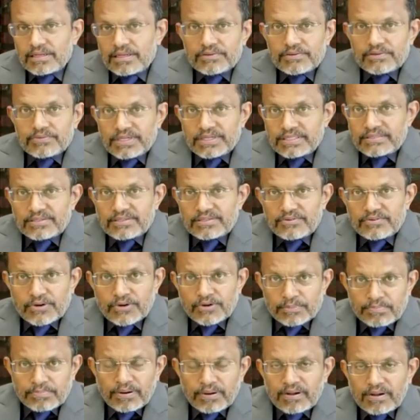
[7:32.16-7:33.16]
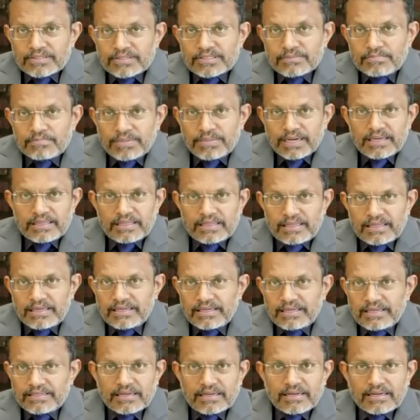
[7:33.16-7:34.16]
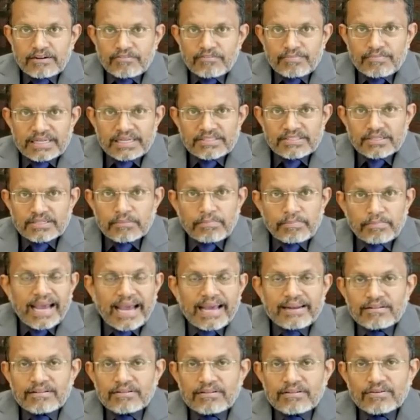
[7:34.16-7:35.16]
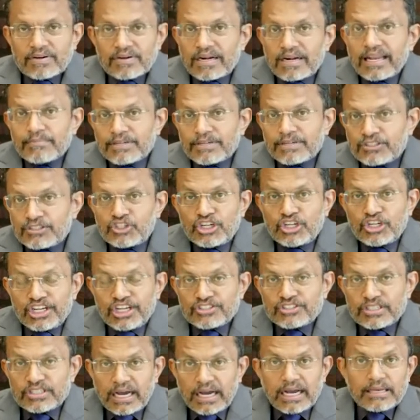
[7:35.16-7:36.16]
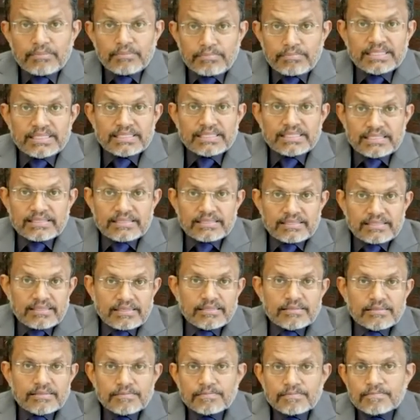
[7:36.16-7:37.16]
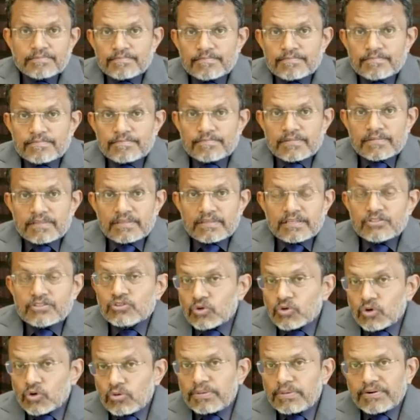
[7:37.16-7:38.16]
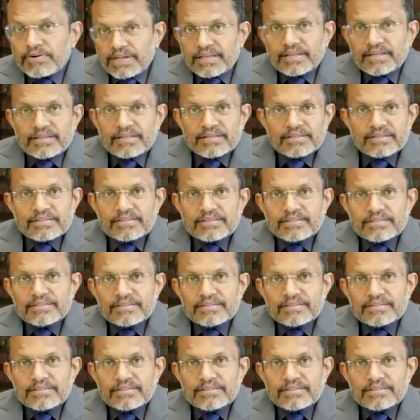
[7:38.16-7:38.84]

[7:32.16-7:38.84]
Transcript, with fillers: The recent report by the Intergovernmental Panel on Climate Change, the IPCC, is sobering.